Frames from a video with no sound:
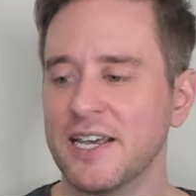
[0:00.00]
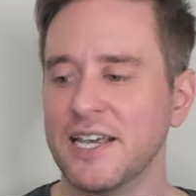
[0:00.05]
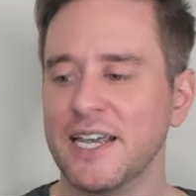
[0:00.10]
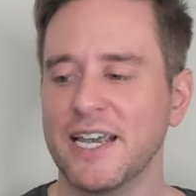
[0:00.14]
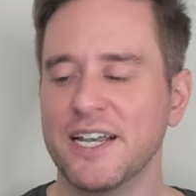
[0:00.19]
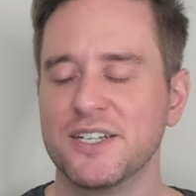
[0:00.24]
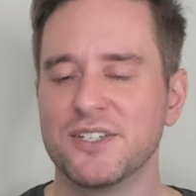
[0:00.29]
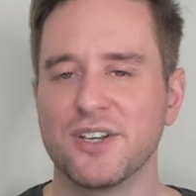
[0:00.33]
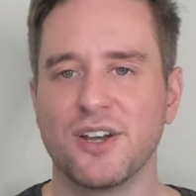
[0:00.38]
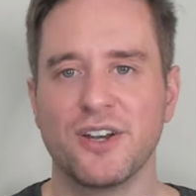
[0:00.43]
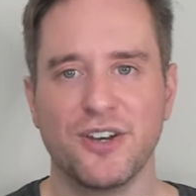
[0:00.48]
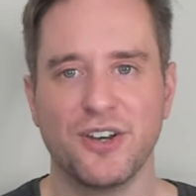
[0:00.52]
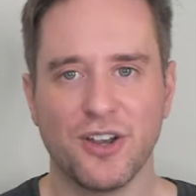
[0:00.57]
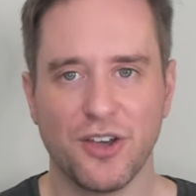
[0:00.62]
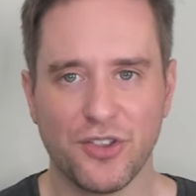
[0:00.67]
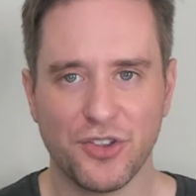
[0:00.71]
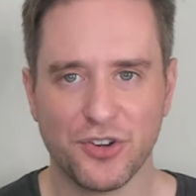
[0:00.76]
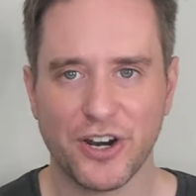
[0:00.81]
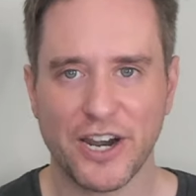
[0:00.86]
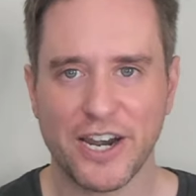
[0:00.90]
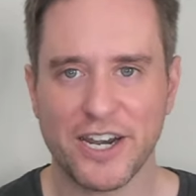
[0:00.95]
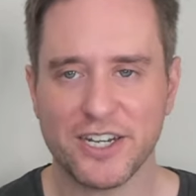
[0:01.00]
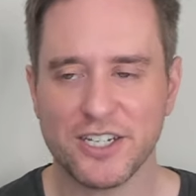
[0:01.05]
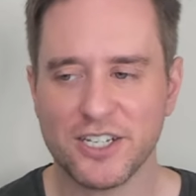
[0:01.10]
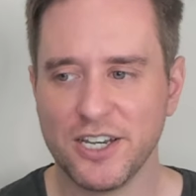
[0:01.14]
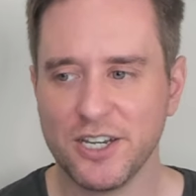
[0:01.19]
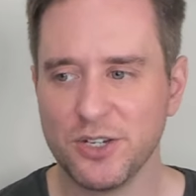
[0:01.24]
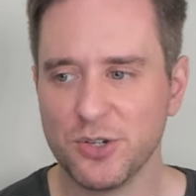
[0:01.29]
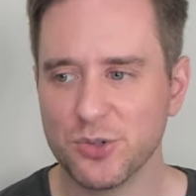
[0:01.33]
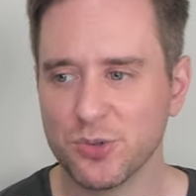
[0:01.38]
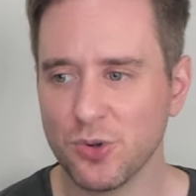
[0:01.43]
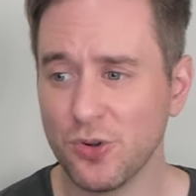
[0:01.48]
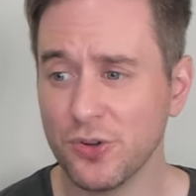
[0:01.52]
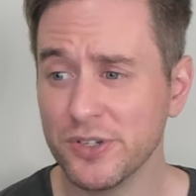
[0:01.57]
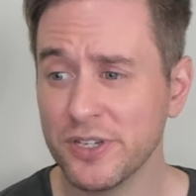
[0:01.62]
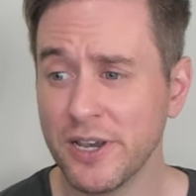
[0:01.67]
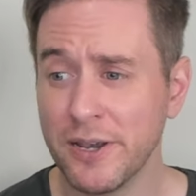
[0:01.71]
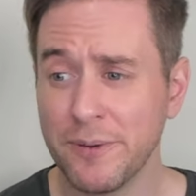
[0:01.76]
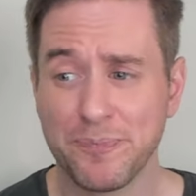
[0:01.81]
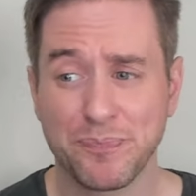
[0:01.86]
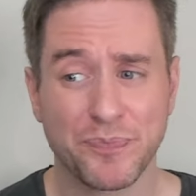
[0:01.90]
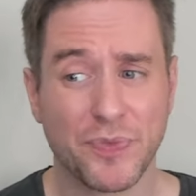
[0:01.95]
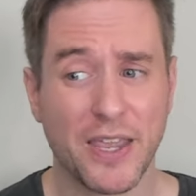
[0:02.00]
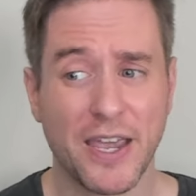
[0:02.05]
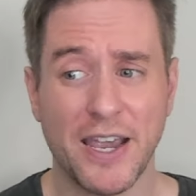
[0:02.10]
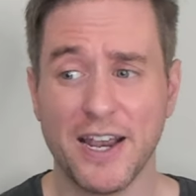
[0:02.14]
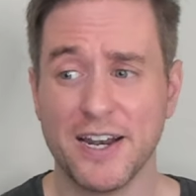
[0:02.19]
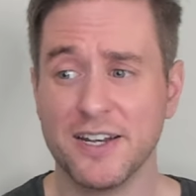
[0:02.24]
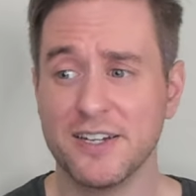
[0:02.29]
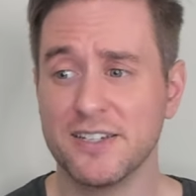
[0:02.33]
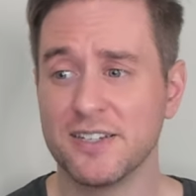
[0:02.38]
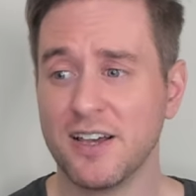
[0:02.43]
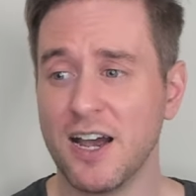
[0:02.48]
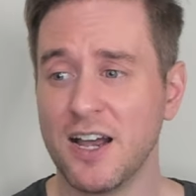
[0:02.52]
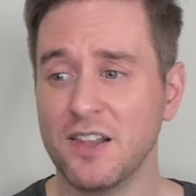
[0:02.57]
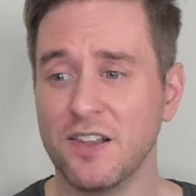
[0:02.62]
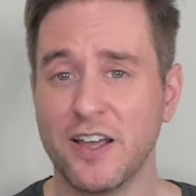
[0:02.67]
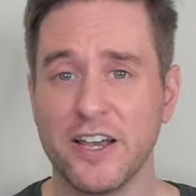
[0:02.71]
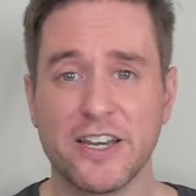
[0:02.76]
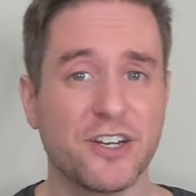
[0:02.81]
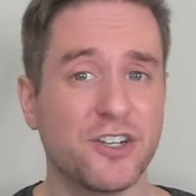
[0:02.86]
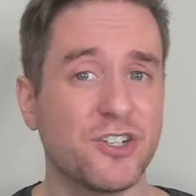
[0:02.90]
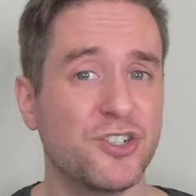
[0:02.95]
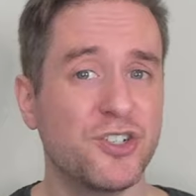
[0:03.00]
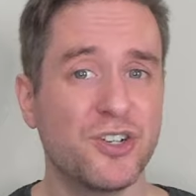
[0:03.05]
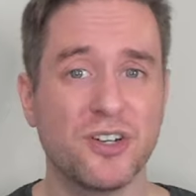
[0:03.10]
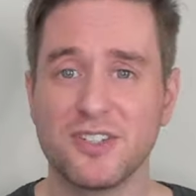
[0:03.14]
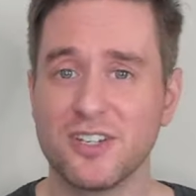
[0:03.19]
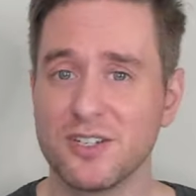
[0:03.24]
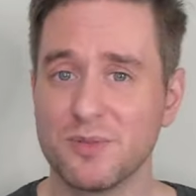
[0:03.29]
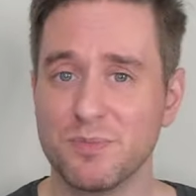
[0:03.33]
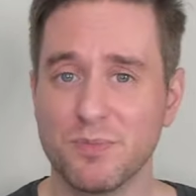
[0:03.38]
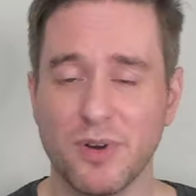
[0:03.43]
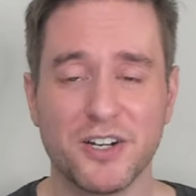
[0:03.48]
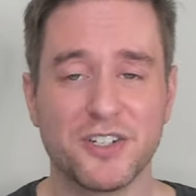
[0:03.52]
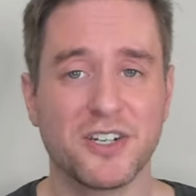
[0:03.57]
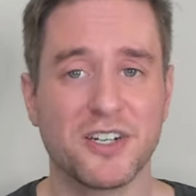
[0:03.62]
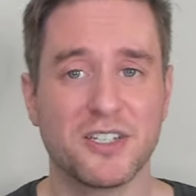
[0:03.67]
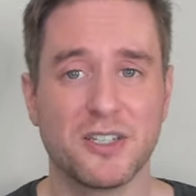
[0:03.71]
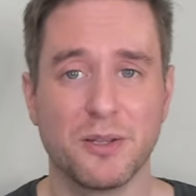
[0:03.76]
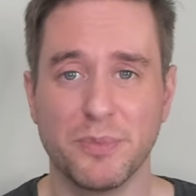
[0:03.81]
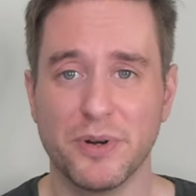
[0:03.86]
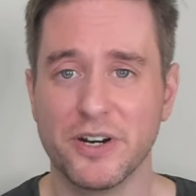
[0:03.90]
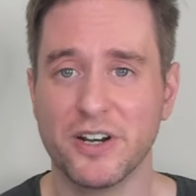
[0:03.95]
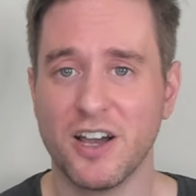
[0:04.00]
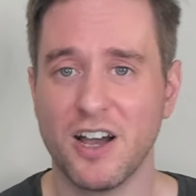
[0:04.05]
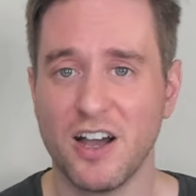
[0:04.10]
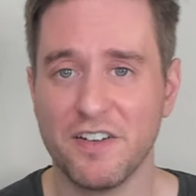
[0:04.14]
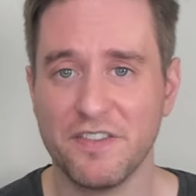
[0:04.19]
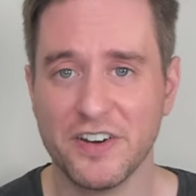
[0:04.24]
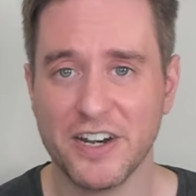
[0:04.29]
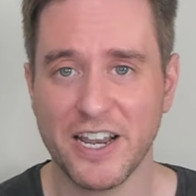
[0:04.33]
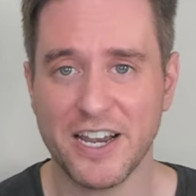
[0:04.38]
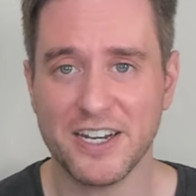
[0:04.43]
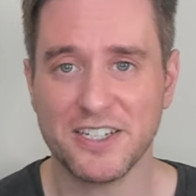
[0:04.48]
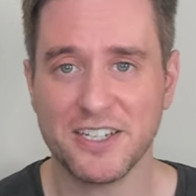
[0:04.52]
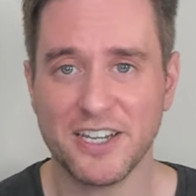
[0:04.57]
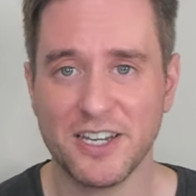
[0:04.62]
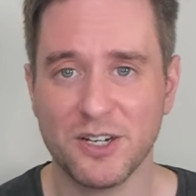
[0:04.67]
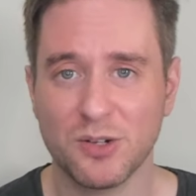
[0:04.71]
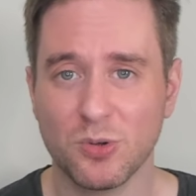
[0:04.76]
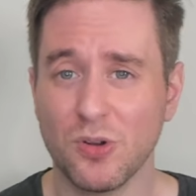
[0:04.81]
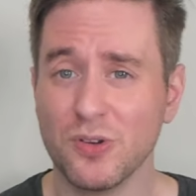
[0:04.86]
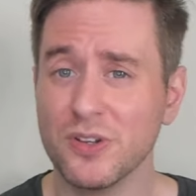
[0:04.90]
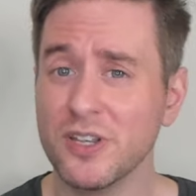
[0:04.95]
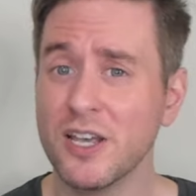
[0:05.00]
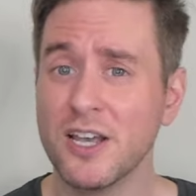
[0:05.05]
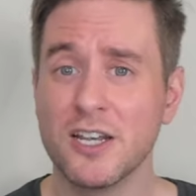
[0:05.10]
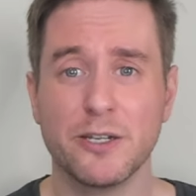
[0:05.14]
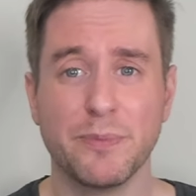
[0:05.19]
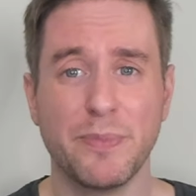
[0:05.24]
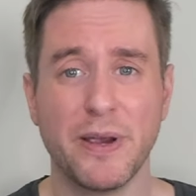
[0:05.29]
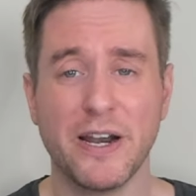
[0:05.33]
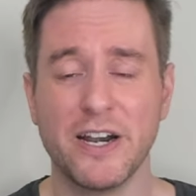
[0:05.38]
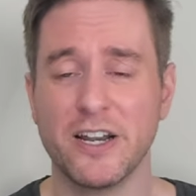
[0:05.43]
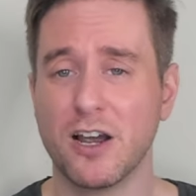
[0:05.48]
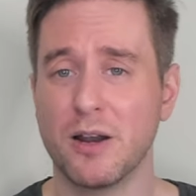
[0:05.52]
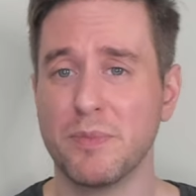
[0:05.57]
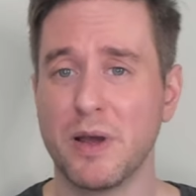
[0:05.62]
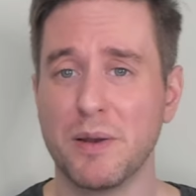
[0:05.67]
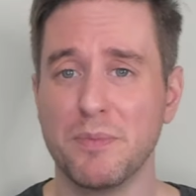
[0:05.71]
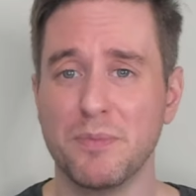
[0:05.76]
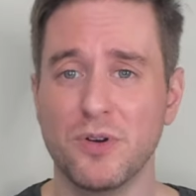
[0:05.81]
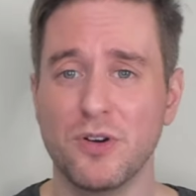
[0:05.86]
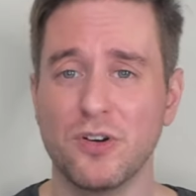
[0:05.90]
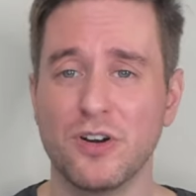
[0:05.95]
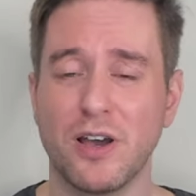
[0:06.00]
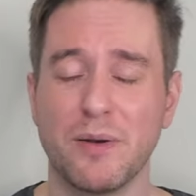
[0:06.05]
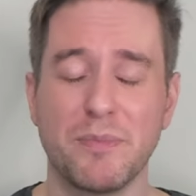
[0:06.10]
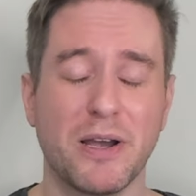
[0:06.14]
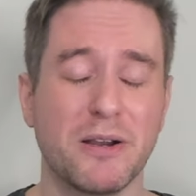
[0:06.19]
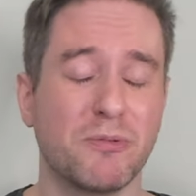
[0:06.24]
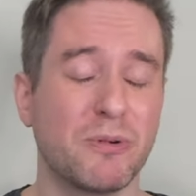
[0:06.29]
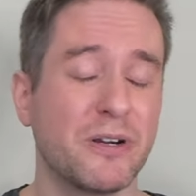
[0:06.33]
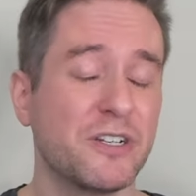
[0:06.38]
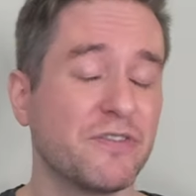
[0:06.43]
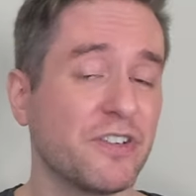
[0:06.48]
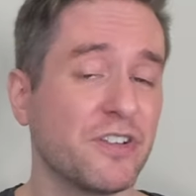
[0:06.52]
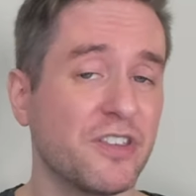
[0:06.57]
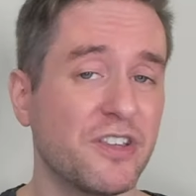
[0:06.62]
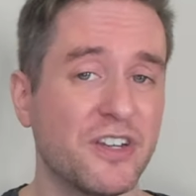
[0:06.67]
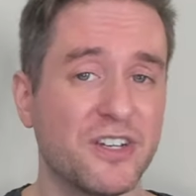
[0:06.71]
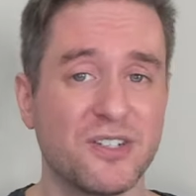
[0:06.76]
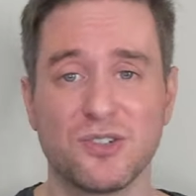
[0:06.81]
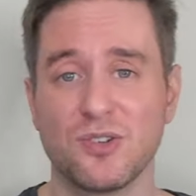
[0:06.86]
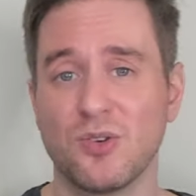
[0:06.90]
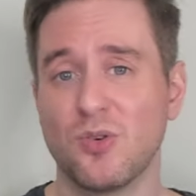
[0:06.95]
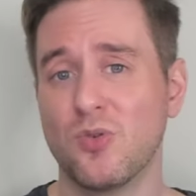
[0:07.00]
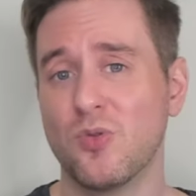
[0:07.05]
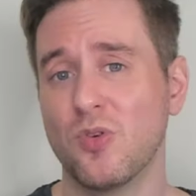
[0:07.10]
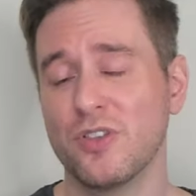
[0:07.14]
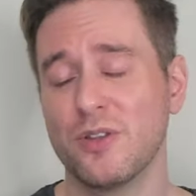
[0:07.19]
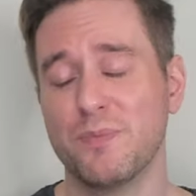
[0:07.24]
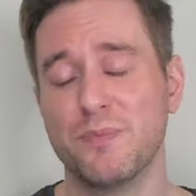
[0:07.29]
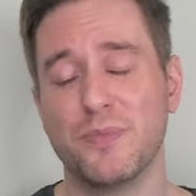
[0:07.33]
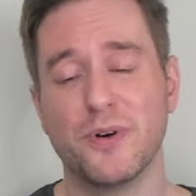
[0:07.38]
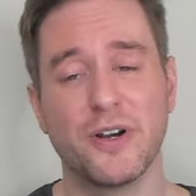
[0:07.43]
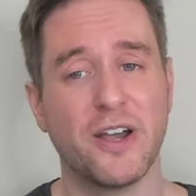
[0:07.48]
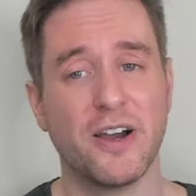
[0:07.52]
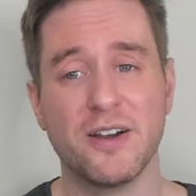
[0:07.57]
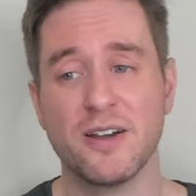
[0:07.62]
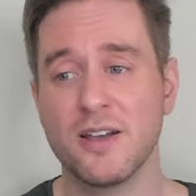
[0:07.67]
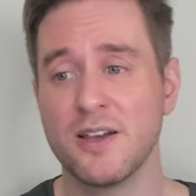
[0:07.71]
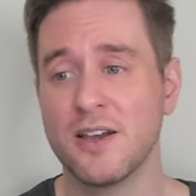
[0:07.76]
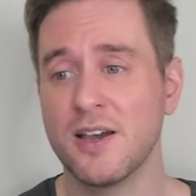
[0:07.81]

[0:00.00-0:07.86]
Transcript: It's another 18-year-old, and I like it just as much as the Bunnehaven 18-year-old. Depending on my mood, I might reach for this or the Bunna.